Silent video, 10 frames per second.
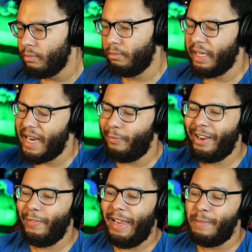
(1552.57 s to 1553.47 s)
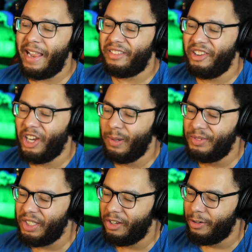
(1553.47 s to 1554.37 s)
But yeah, we, we made it to
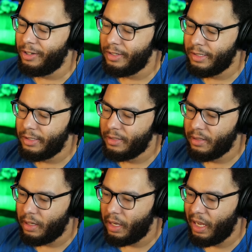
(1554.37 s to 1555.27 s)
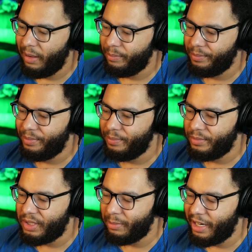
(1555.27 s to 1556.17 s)
home, so um
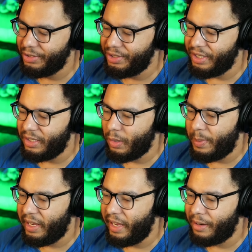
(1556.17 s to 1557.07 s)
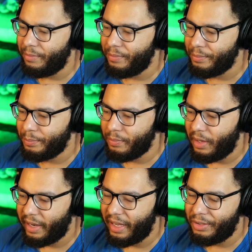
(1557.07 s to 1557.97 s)
someone else will be it.
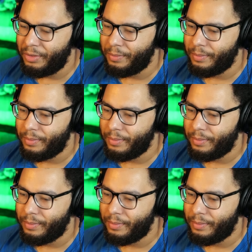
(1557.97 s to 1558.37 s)
I guess.